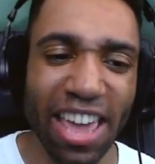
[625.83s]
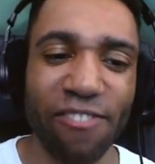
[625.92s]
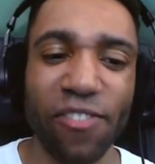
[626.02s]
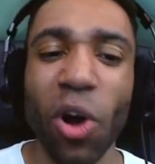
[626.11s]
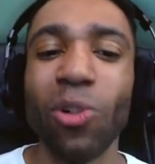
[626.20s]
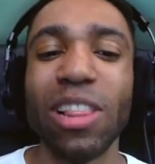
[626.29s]
If
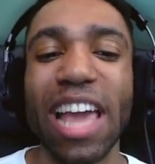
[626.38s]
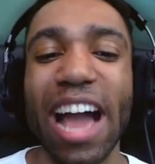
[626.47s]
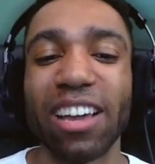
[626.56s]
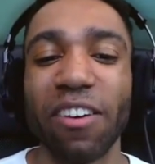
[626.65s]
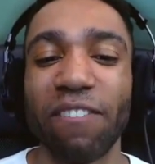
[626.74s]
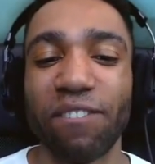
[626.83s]
only I
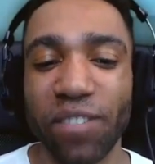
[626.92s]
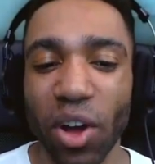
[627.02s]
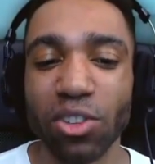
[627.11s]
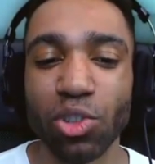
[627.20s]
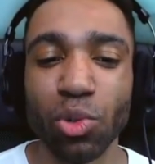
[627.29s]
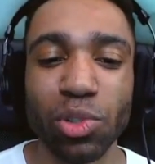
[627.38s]
could
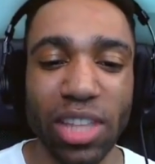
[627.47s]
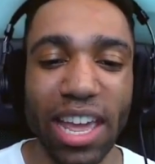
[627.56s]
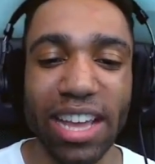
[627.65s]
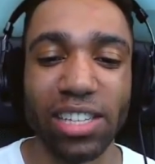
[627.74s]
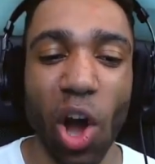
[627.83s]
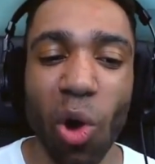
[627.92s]
do
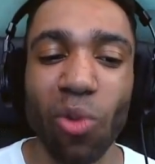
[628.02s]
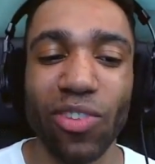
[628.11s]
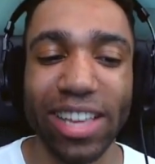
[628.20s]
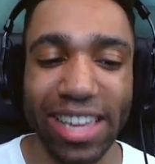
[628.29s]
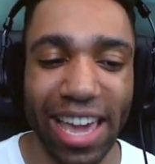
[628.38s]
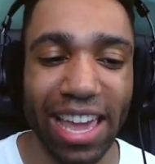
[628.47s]
things over
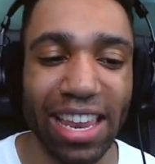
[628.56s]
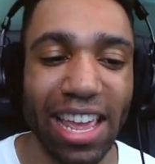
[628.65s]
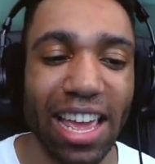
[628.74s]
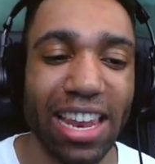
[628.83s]
again.